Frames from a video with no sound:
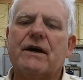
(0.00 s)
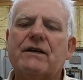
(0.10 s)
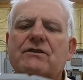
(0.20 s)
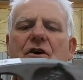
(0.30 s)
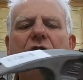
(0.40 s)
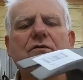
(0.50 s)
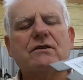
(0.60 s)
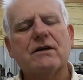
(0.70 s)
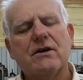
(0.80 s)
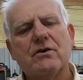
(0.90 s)
It's
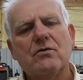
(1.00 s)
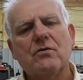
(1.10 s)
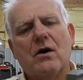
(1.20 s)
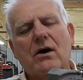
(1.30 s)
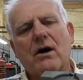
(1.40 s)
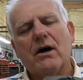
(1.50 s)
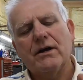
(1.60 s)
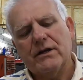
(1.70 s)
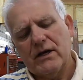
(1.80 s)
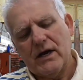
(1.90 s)
also
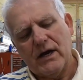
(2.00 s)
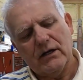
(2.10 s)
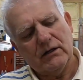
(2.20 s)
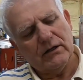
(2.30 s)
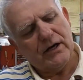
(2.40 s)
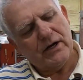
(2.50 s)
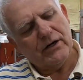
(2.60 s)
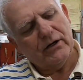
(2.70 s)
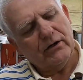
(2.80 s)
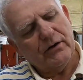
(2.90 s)
on the handle
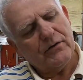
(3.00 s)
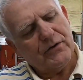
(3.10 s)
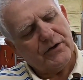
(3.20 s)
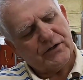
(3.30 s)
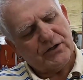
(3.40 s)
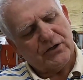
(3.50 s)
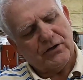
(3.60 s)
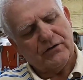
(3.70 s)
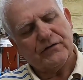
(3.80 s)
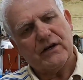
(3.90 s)
here. This
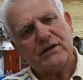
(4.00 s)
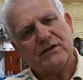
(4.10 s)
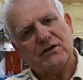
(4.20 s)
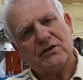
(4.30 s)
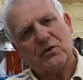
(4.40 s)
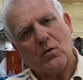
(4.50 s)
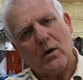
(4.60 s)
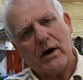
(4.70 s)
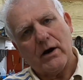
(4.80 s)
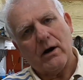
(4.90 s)
serves as a
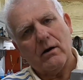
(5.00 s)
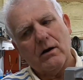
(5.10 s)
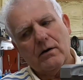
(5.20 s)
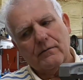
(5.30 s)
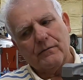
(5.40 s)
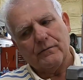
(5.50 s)
square,